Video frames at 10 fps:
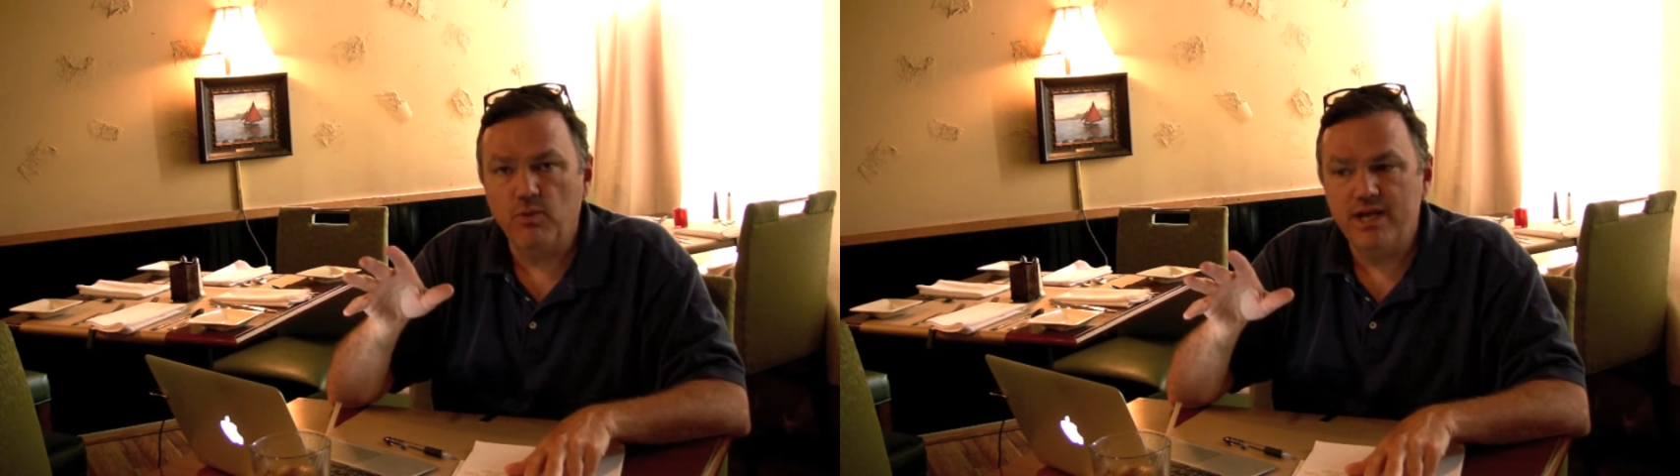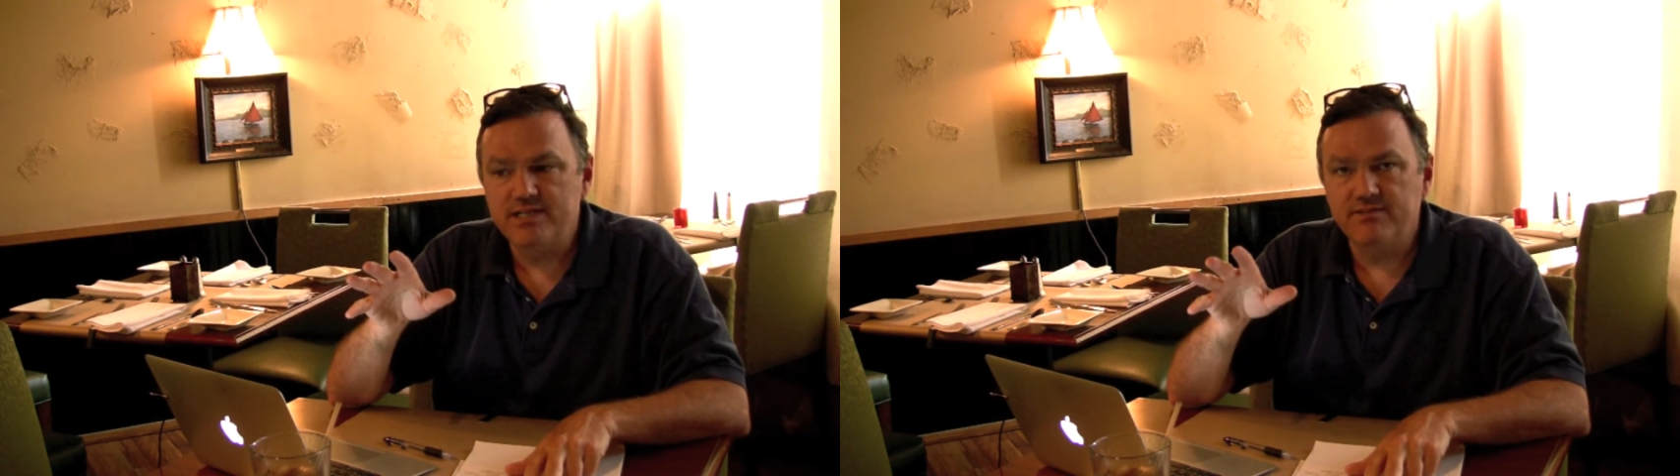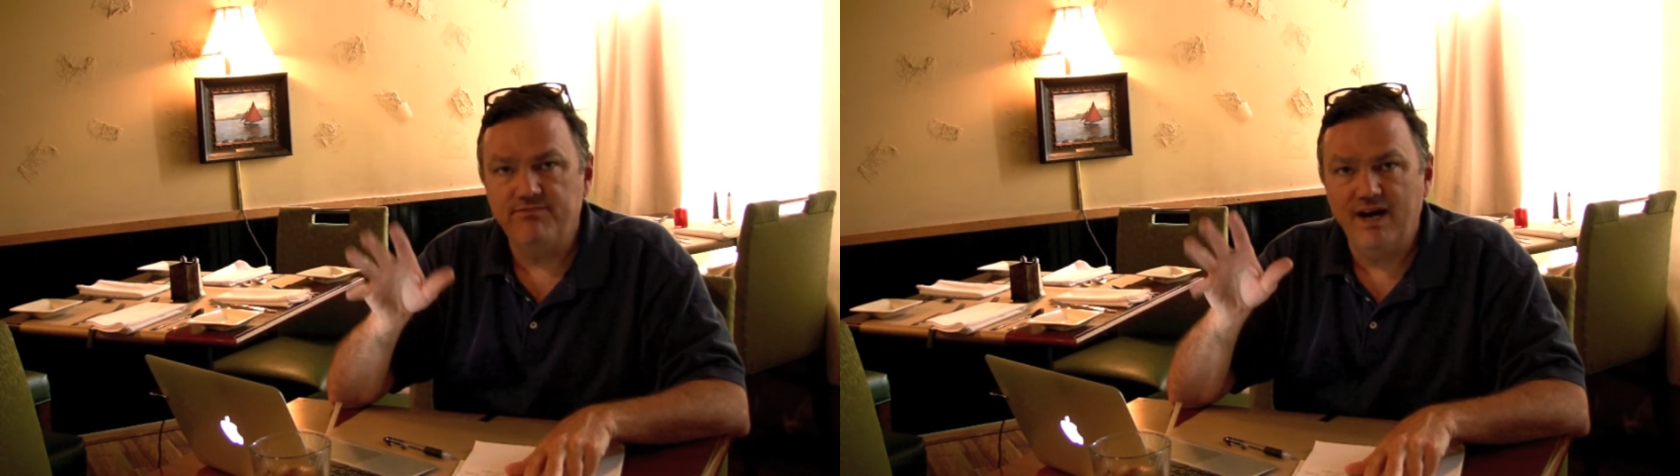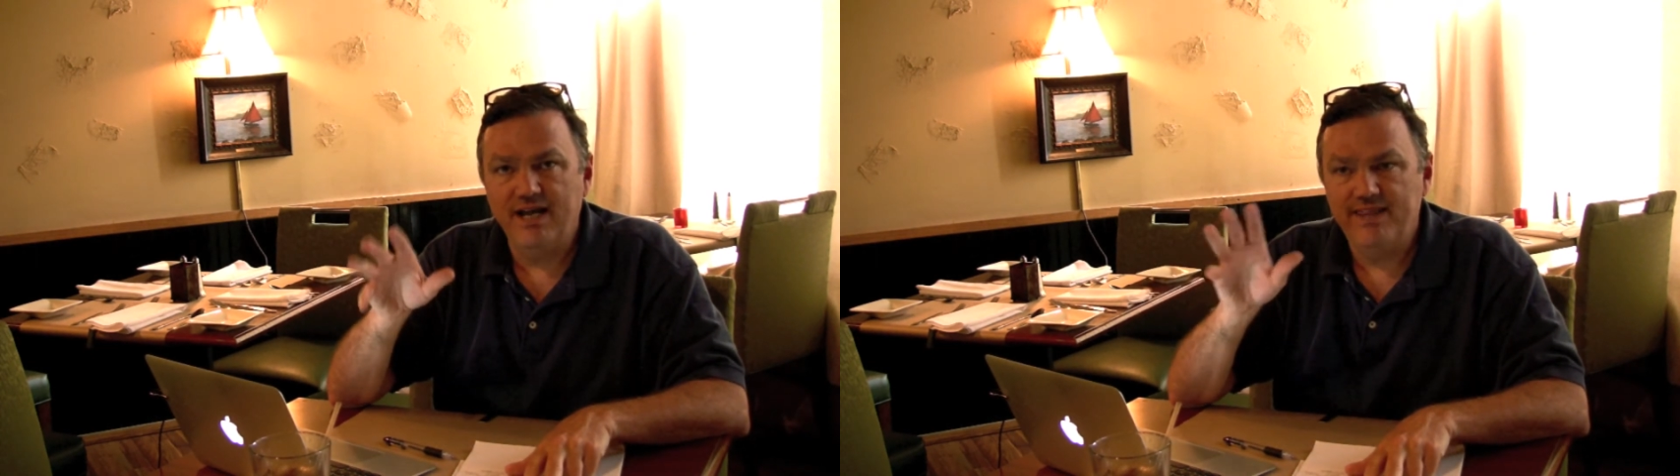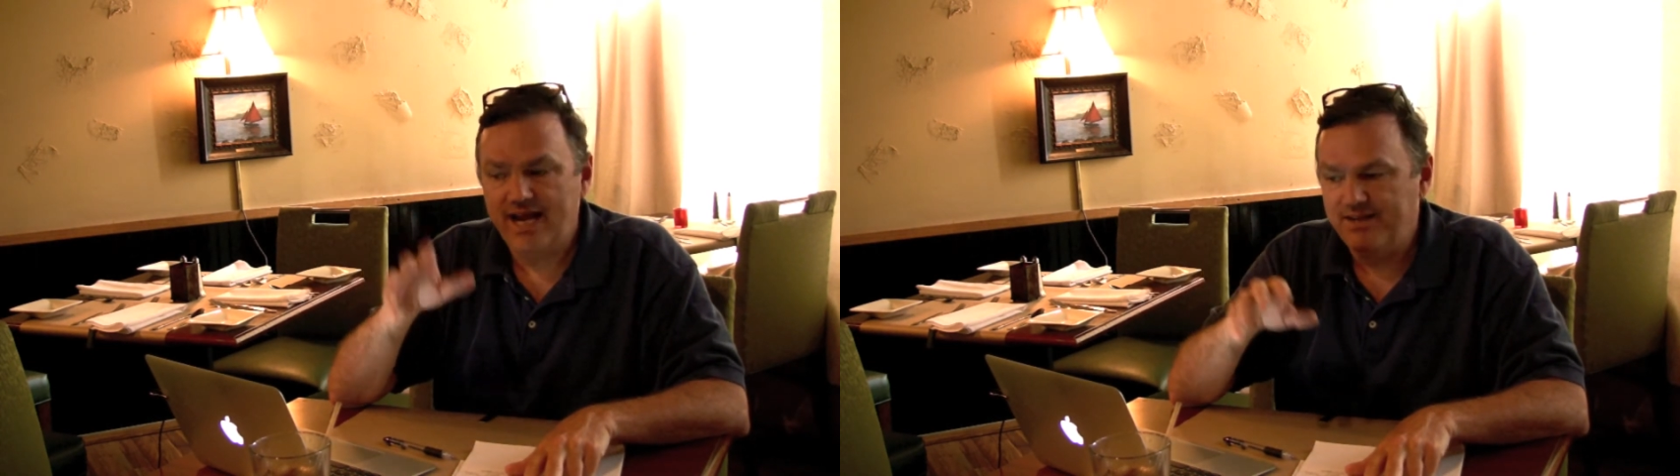ways to
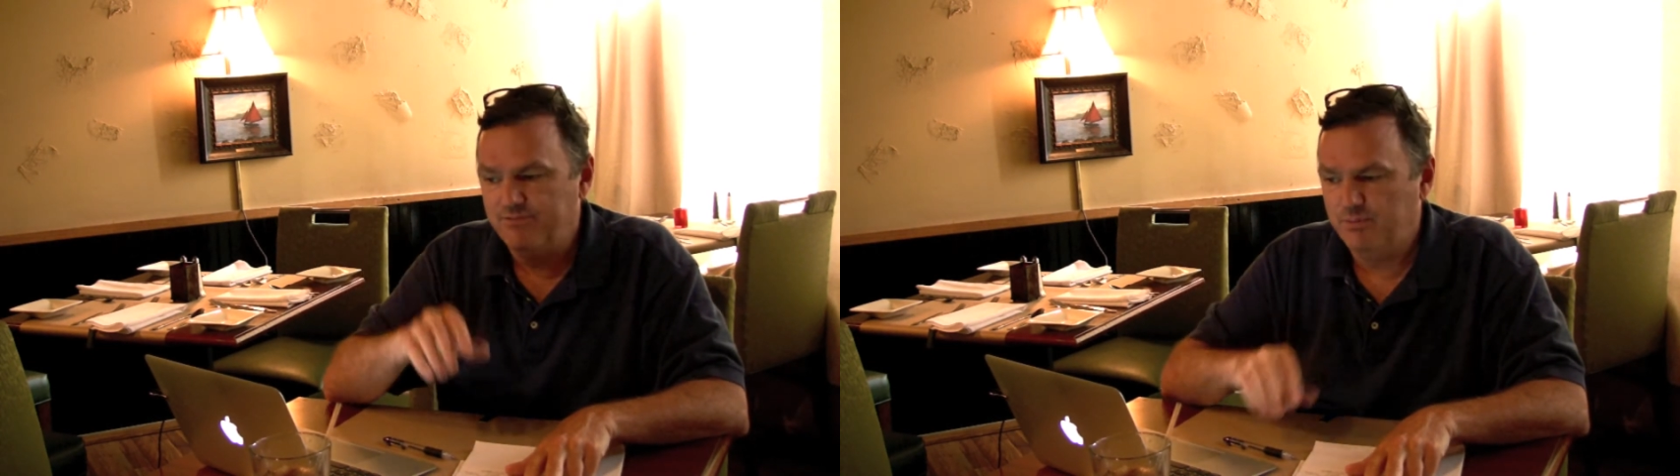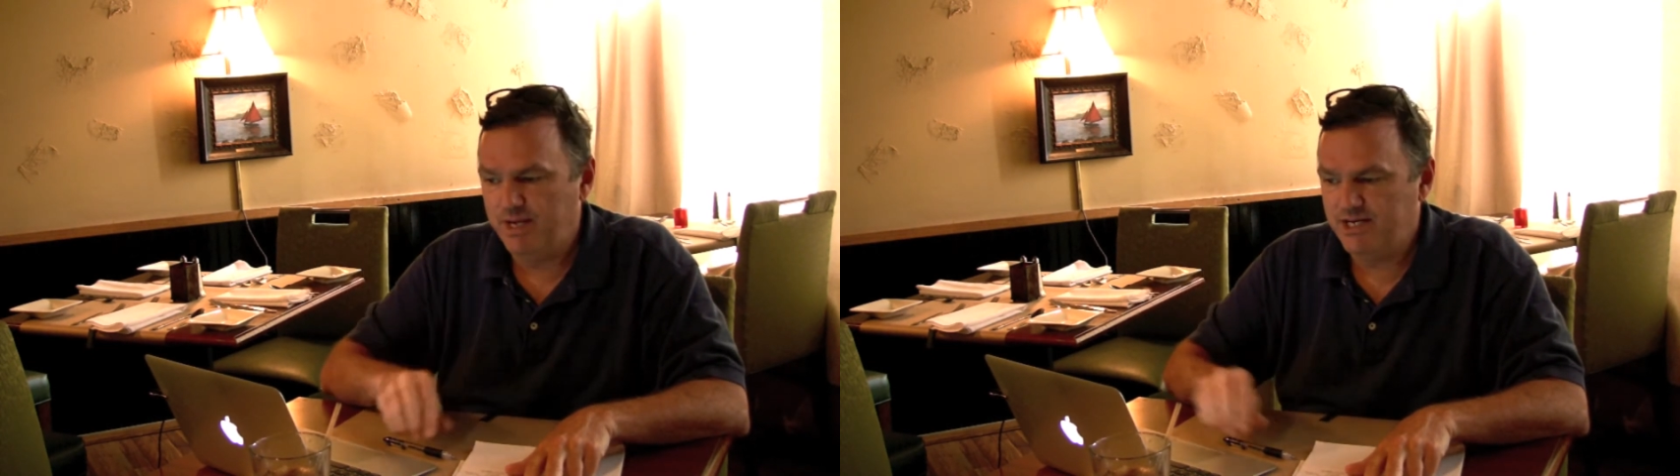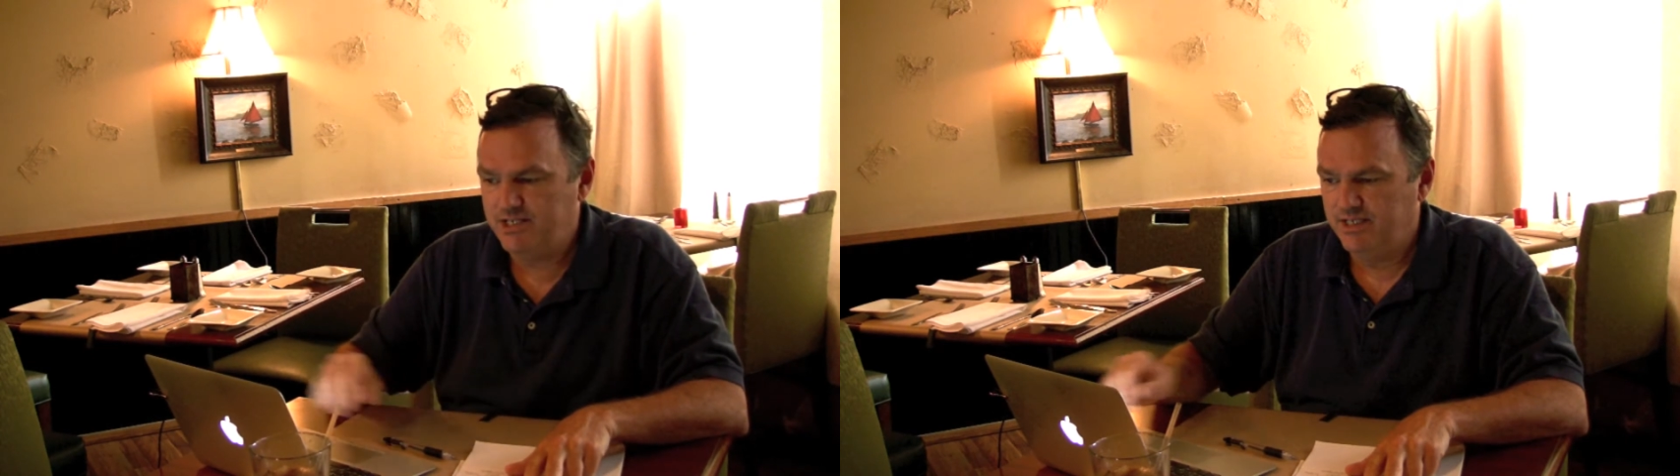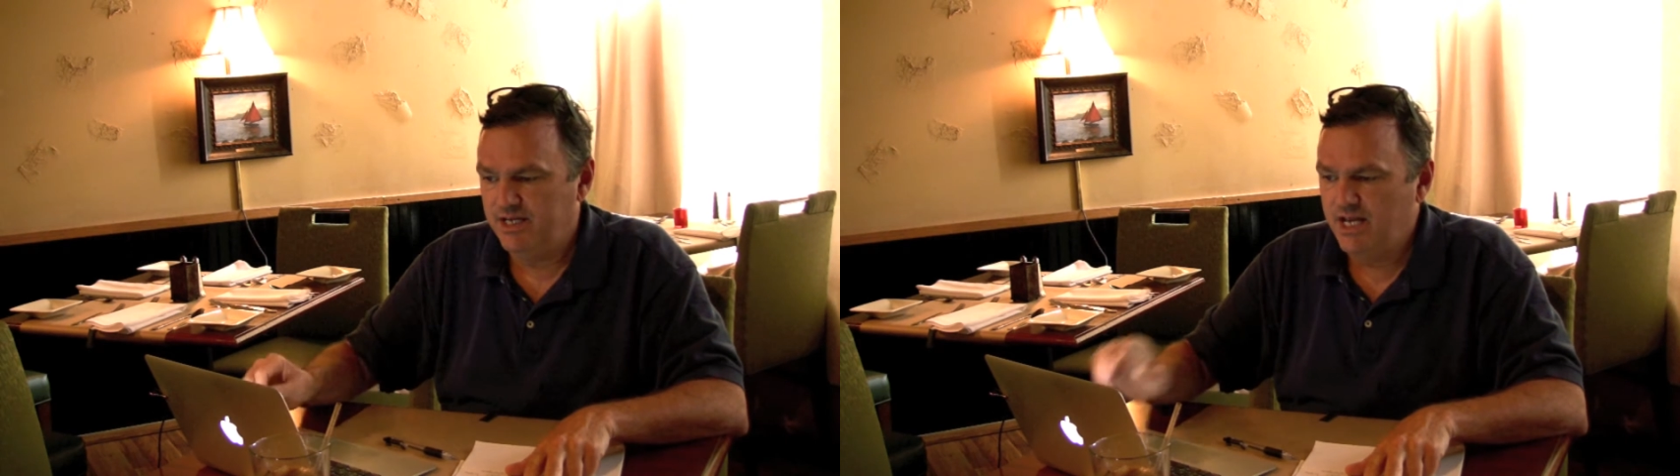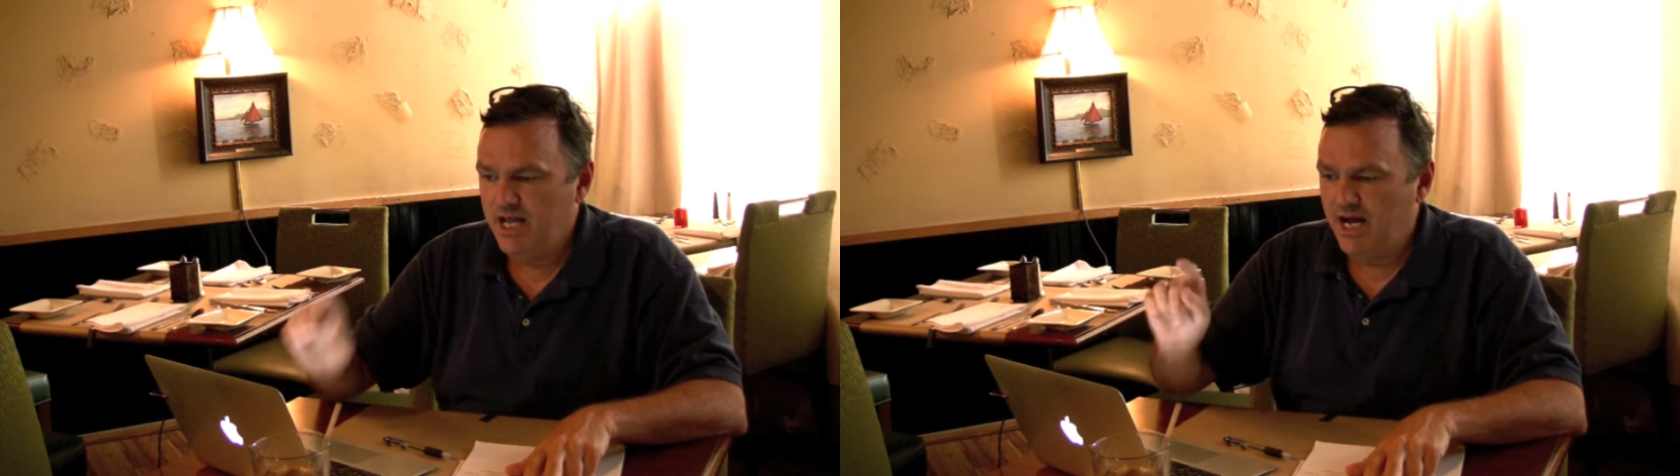find that information.